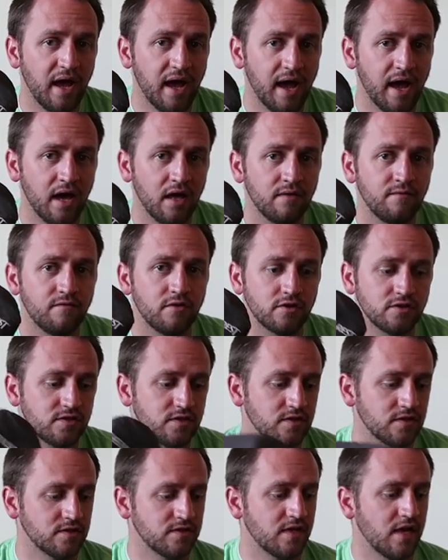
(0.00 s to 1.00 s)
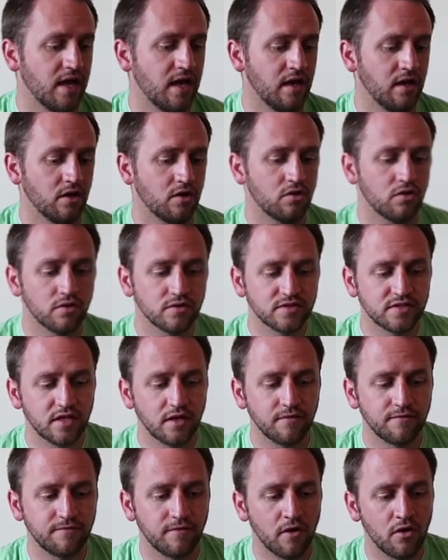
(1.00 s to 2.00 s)
pad versus a closed
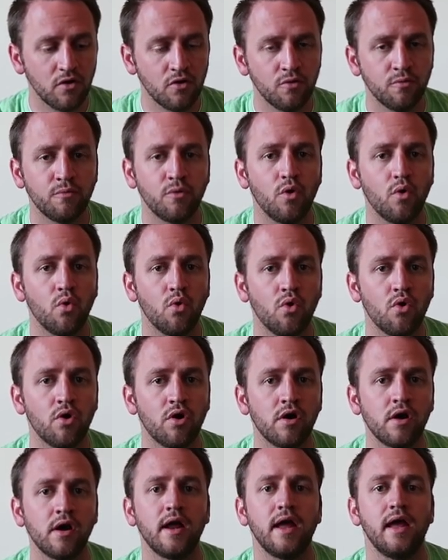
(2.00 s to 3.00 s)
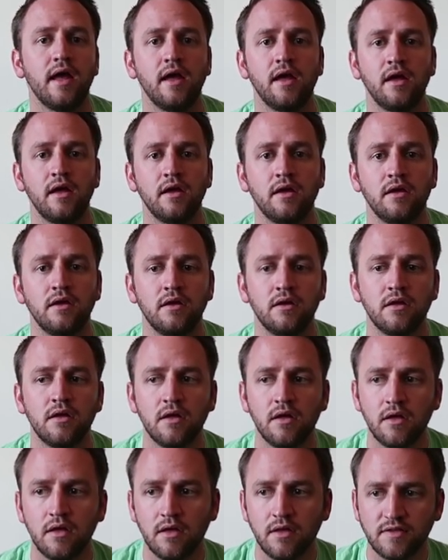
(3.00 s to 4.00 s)
cell foam or a
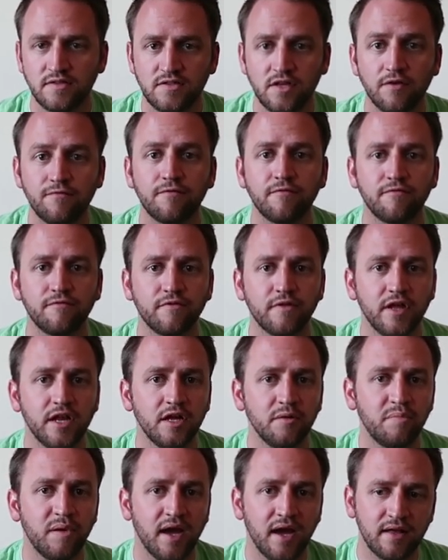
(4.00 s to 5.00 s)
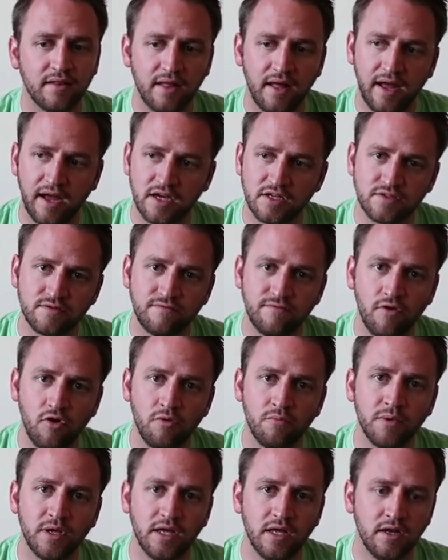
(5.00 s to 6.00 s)
self-inflating pad that has
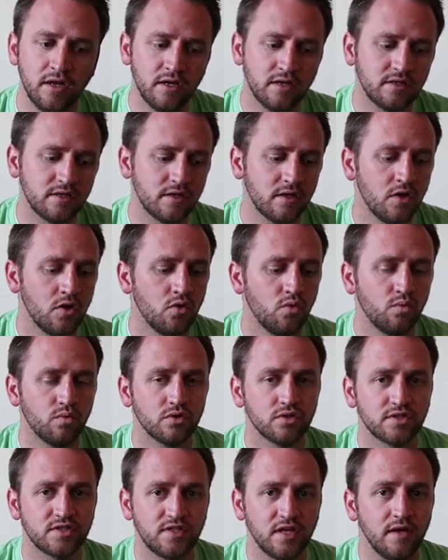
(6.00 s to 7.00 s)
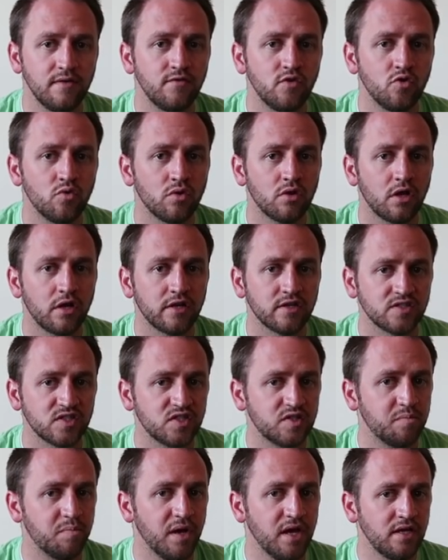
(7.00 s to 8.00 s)
foam in it will save you a lot of
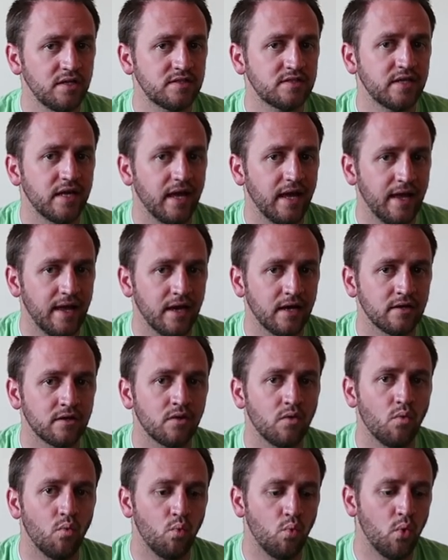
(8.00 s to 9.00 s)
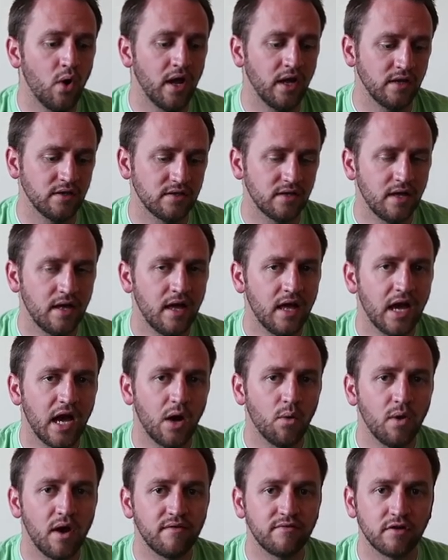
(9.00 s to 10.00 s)
space and weight.
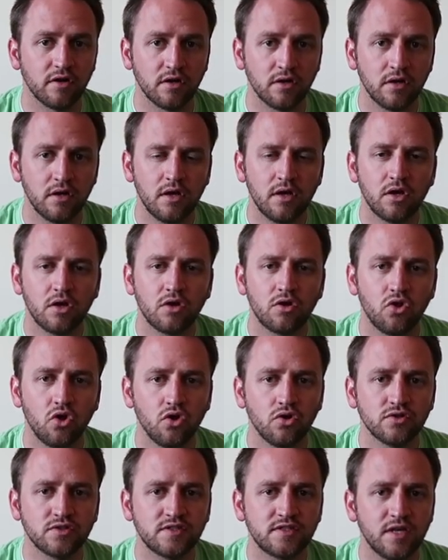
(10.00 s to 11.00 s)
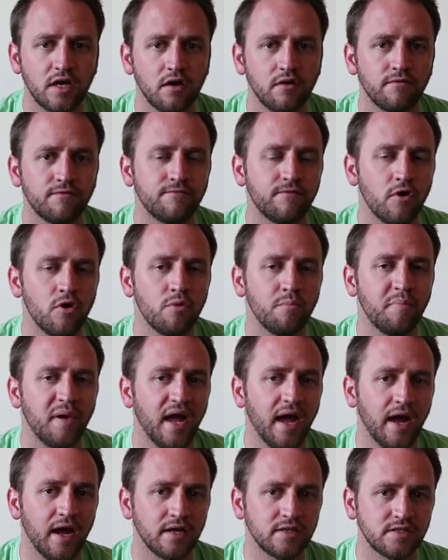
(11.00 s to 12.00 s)
However, closed cell foam
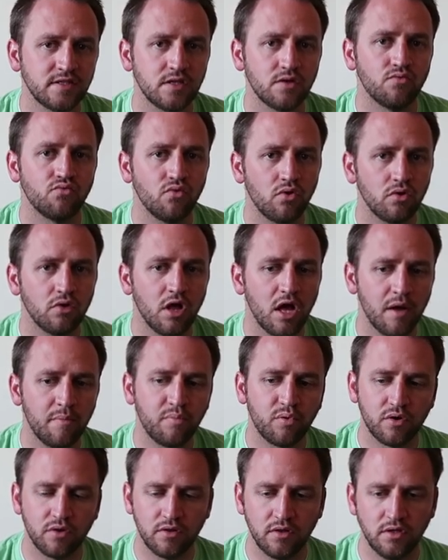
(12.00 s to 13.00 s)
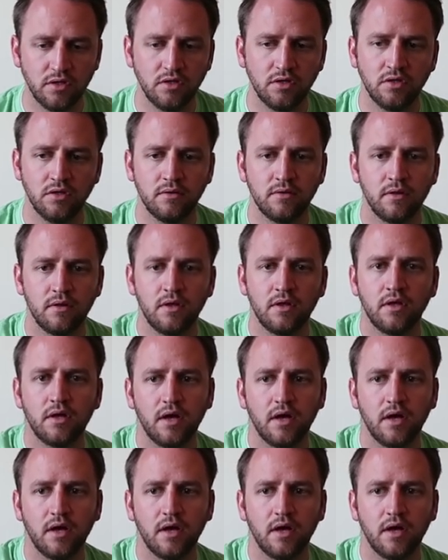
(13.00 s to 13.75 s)
pads that roll up or the